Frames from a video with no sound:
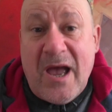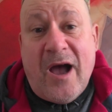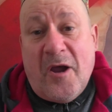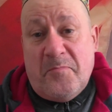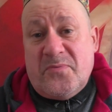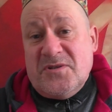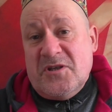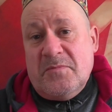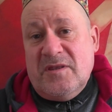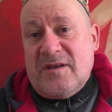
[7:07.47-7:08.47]
I'm
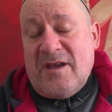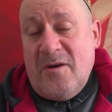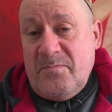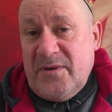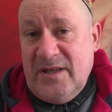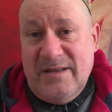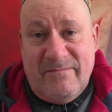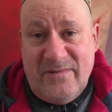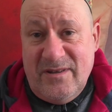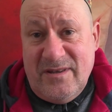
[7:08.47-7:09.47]
presuming the company
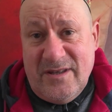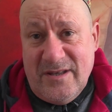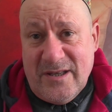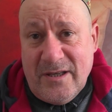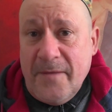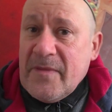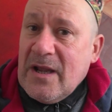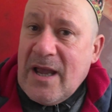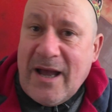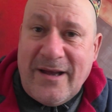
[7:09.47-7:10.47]

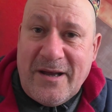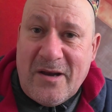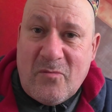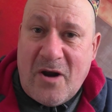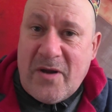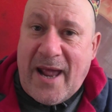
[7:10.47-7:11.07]
won't